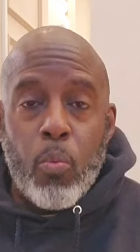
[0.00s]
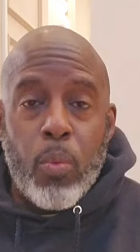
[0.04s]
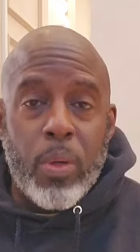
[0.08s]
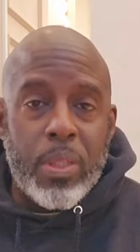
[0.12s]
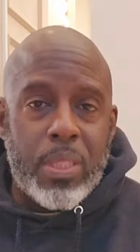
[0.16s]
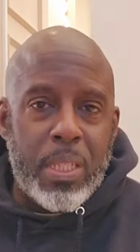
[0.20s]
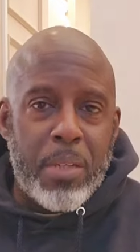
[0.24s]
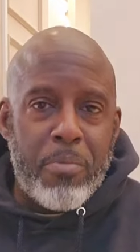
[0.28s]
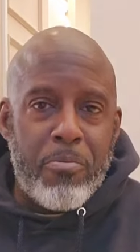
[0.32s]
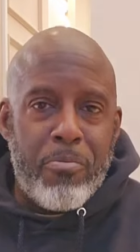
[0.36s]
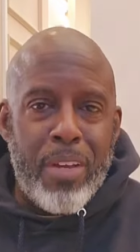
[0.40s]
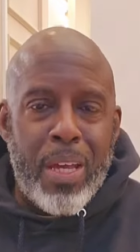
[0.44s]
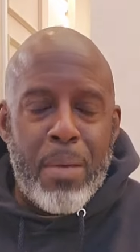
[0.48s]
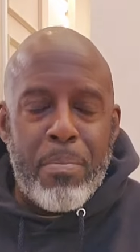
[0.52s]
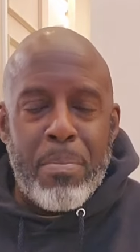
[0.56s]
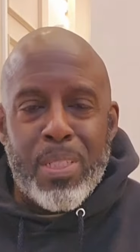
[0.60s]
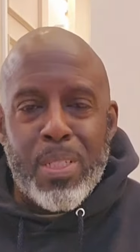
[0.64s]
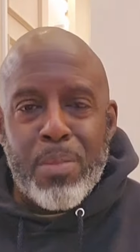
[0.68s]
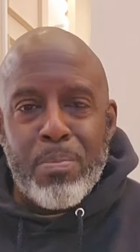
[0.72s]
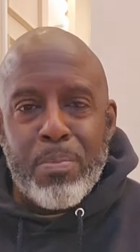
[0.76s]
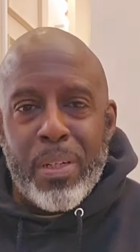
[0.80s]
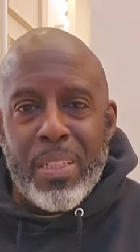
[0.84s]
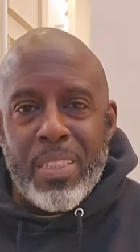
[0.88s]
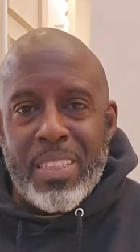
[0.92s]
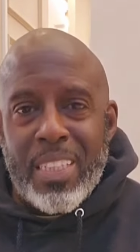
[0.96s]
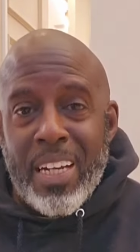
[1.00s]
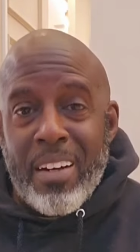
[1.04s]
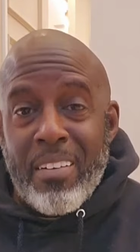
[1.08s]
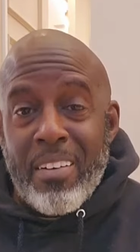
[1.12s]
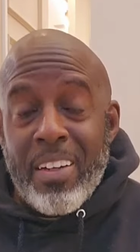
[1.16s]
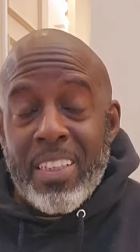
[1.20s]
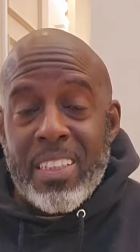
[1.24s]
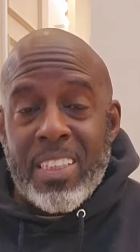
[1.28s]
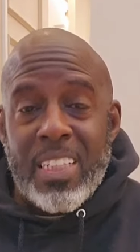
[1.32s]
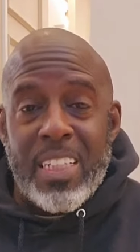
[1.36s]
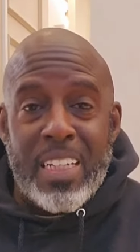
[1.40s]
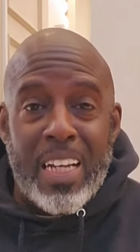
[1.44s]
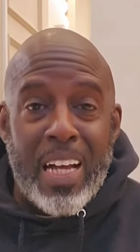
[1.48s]
What's up, fam? It's your boy
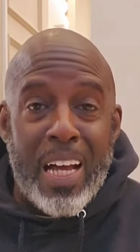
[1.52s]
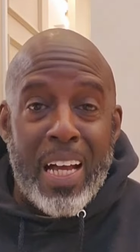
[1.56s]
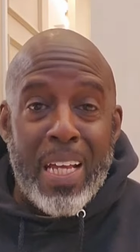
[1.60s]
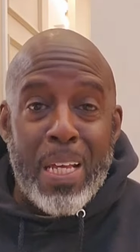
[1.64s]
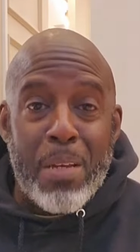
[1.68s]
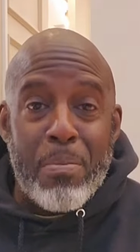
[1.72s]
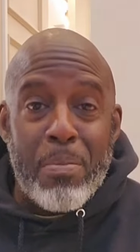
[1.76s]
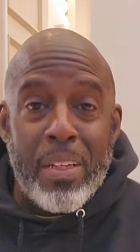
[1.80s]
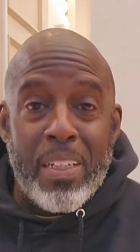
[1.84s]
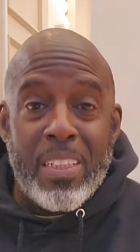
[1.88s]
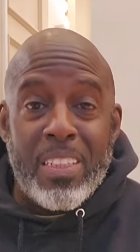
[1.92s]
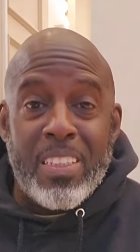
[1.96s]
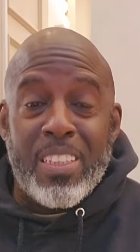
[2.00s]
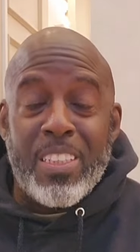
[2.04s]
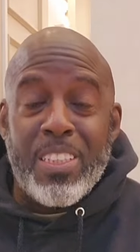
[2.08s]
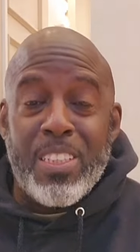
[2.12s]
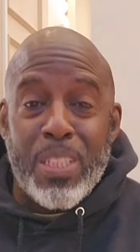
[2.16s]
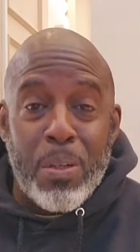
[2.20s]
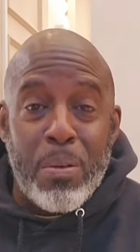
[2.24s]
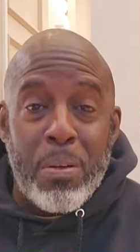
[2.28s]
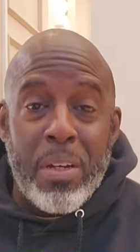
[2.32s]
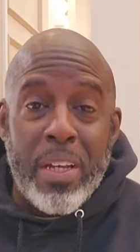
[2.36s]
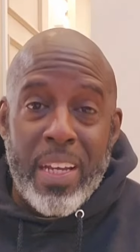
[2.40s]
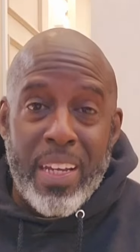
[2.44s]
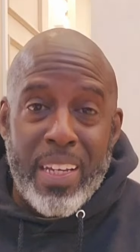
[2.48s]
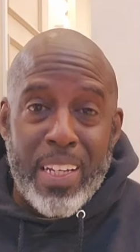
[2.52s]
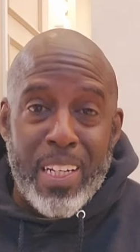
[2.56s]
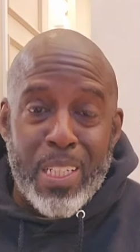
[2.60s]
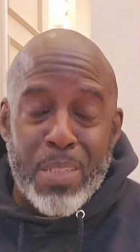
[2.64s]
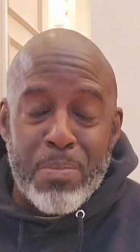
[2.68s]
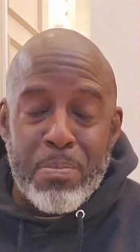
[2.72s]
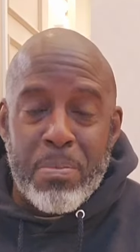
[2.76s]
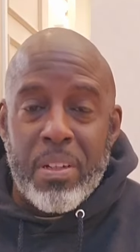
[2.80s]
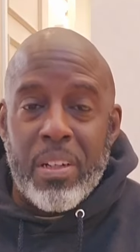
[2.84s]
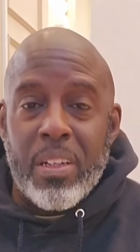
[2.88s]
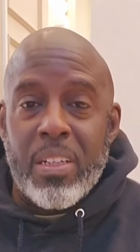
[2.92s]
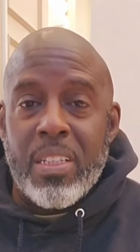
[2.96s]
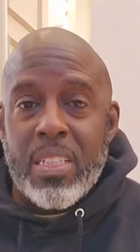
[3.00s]
Darius, and I am in
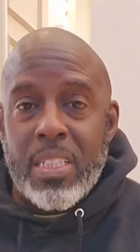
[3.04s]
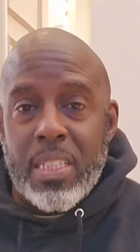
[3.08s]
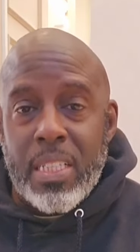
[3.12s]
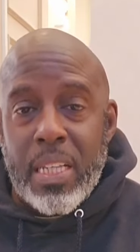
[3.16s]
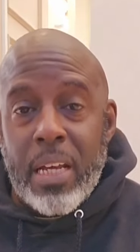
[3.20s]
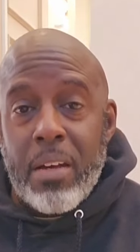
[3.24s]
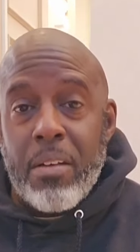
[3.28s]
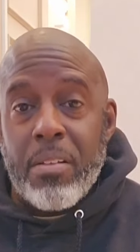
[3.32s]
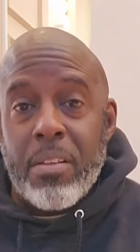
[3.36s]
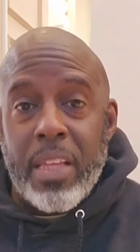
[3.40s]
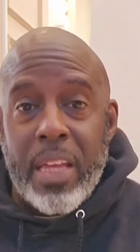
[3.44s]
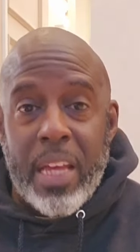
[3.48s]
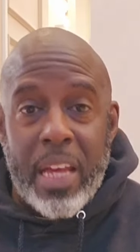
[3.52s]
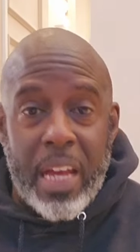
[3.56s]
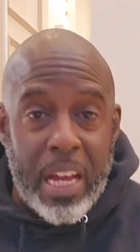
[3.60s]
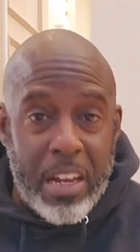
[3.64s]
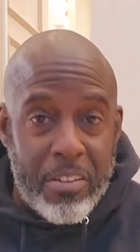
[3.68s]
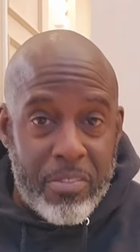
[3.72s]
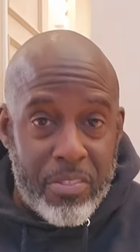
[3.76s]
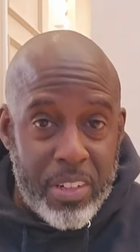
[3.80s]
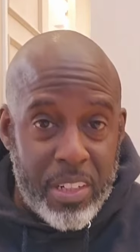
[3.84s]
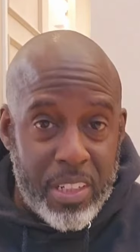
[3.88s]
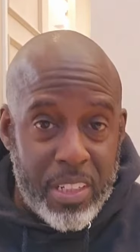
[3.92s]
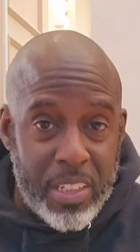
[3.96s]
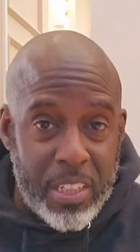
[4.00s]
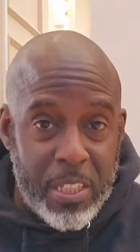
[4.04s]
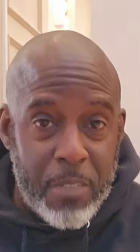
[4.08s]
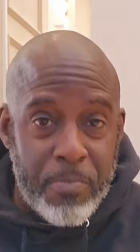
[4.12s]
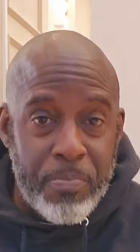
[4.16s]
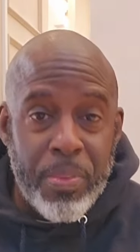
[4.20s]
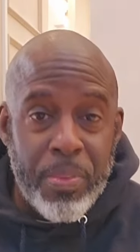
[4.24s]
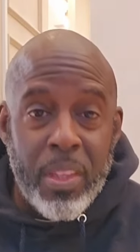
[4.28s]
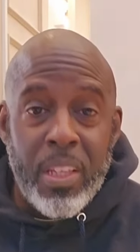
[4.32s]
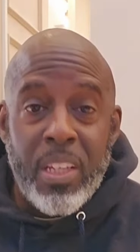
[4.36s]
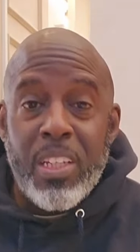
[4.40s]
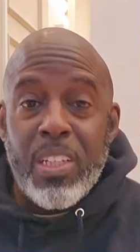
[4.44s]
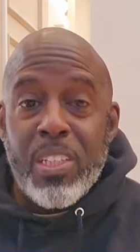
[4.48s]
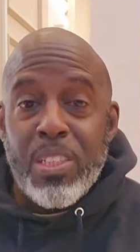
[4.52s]
Johannesburg, South Africa,
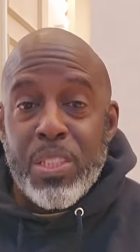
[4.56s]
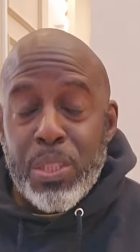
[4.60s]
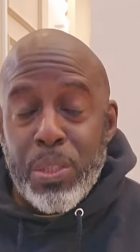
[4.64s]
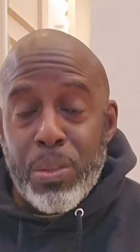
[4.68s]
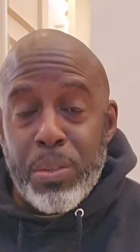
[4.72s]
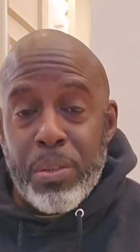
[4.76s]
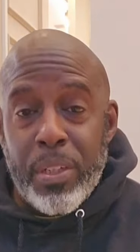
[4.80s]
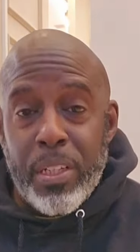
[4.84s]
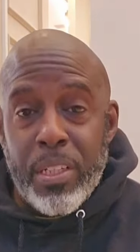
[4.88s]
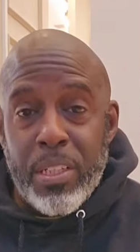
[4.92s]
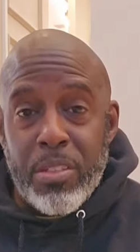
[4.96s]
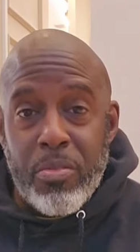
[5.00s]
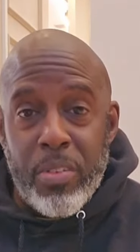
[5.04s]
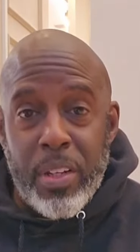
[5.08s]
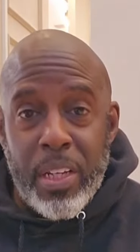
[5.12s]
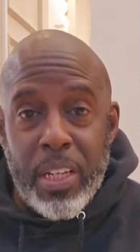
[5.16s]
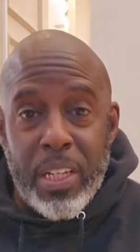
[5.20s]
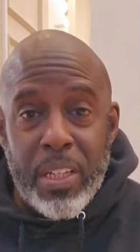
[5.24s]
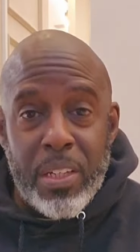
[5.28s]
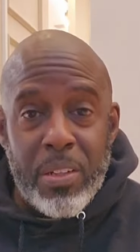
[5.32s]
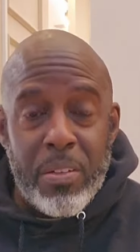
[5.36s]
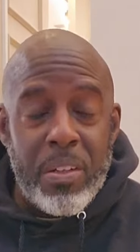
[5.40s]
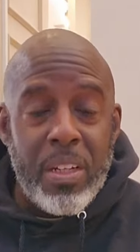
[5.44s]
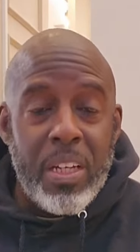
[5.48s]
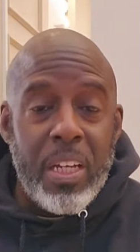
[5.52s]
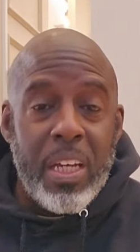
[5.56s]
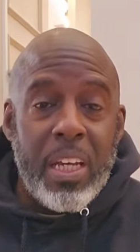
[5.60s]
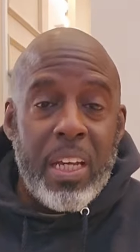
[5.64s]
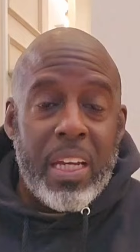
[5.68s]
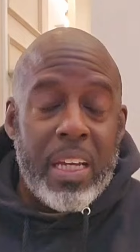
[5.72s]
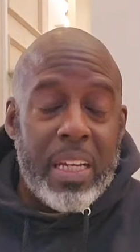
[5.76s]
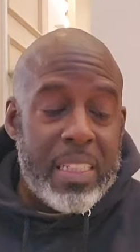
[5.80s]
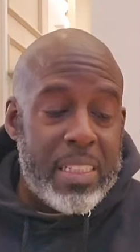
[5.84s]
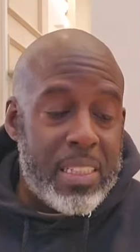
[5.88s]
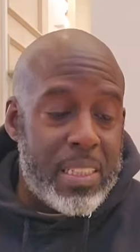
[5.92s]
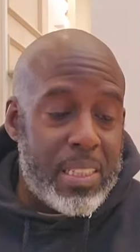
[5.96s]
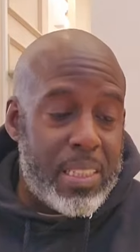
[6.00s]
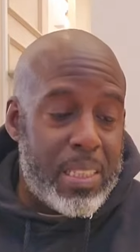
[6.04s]
shooting this video
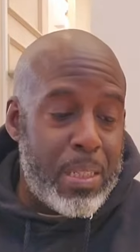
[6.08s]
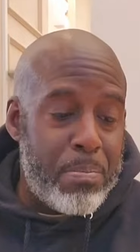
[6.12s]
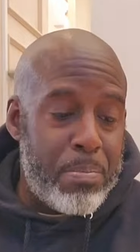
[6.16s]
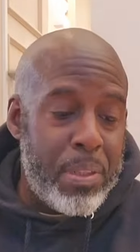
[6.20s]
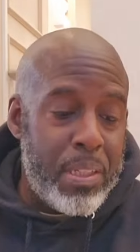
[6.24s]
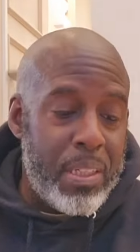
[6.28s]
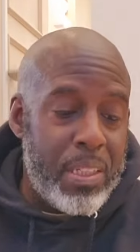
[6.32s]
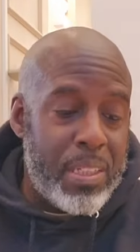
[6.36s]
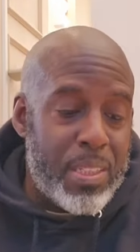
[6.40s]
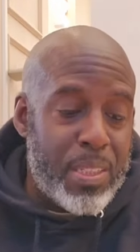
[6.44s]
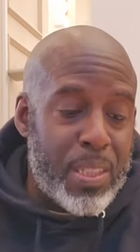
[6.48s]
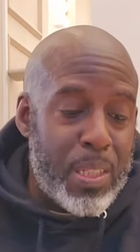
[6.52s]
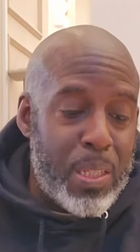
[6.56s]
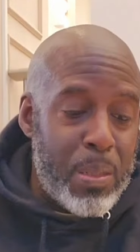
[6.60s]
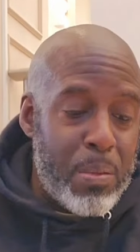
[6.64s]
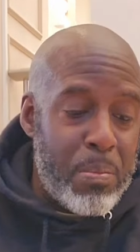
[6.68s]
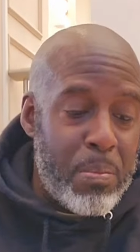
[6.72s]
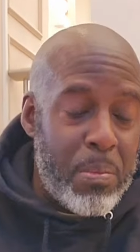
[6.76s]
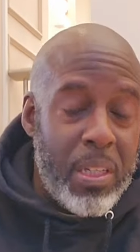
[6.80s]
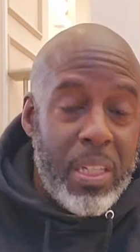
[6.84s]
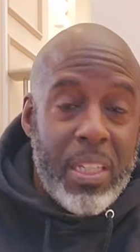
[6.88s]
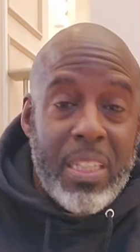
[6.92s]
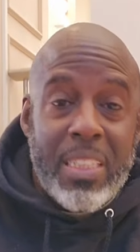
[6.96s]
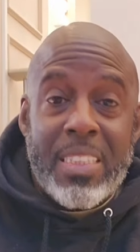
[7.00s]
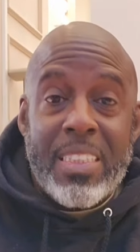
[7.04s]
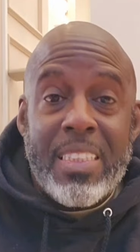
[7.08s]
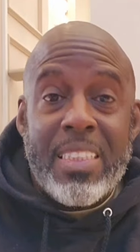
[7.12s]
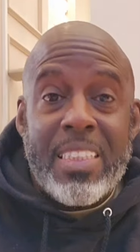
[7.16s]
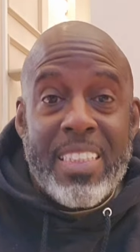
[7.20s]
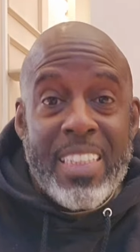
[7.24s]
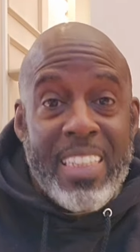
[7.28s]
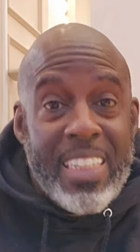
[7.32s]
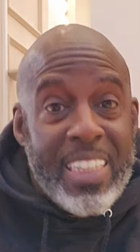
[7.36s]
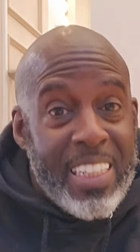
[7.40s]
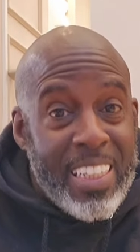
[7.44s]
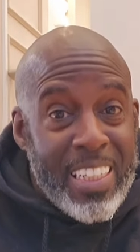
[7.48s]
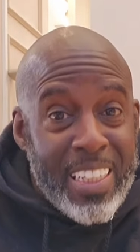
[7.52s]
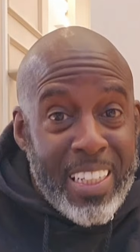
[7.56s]
and sipping some
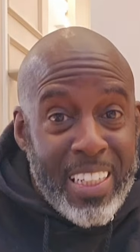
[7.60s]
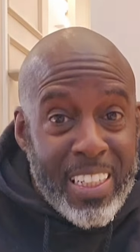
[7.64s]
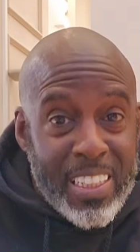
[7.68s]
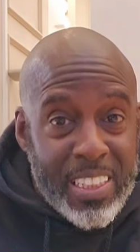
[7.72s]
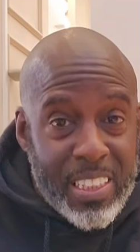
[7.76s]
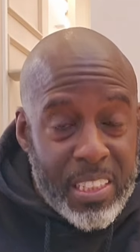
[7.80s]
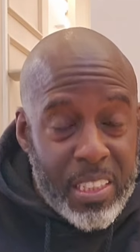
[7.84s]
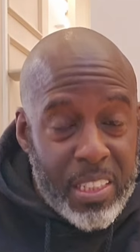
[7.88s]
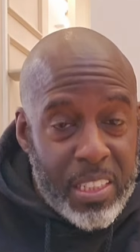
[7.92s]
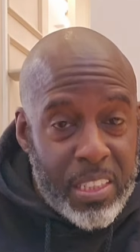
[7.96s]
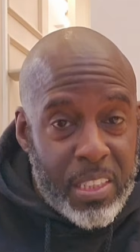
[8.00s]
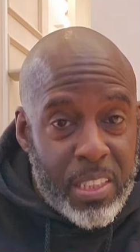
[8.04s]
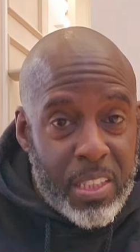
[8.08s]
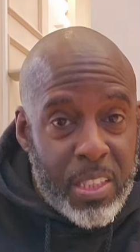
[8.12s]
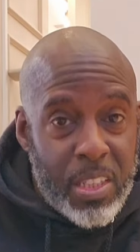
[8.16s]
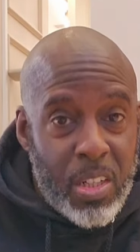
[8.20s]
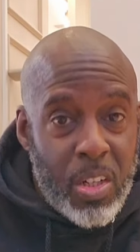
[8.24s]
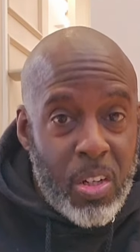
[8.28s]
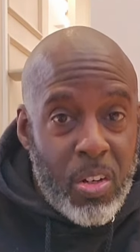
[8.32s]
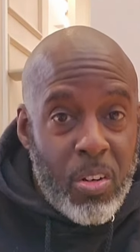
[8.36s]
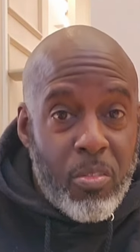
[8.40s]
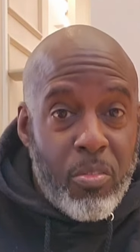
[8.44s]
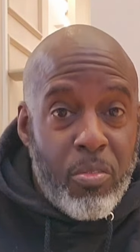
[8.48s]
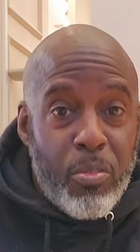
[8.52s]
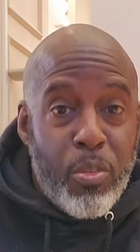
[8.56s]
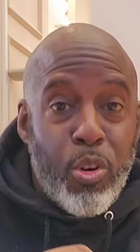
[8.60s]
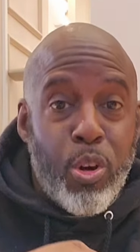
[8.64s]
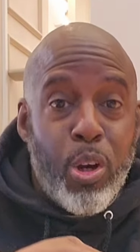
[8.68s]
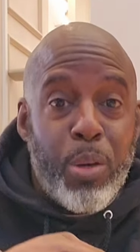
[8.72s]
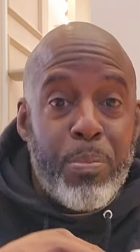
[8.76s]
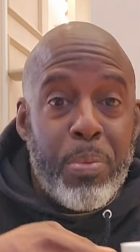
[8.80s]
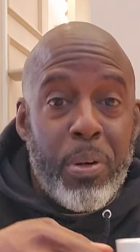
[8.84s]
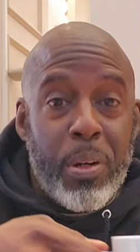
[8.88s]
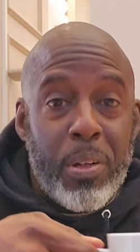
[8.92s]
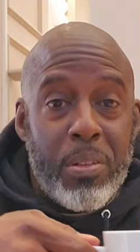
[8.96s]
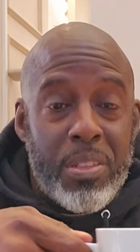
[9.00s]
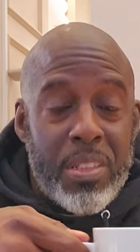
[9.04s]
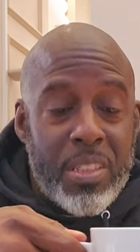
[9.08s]
delicious
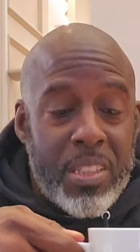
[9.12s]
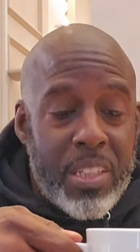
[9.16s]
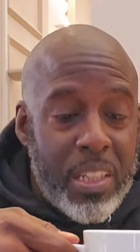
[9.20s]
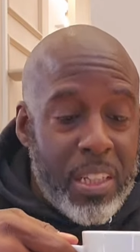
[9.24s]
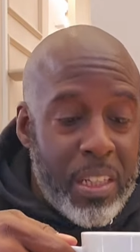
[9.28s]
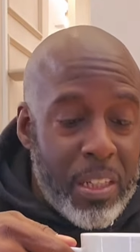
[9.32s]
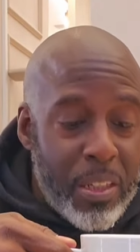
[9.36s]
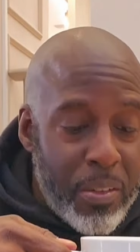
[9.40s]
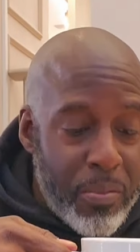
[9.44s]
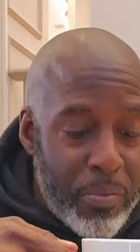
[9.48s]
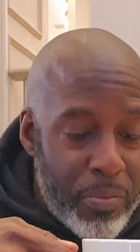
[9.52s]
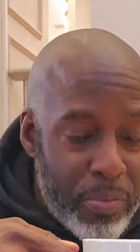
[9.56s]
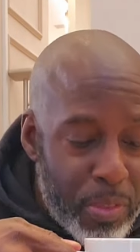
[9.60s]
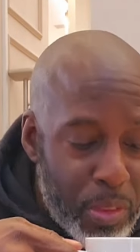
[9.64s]
rooibos tea.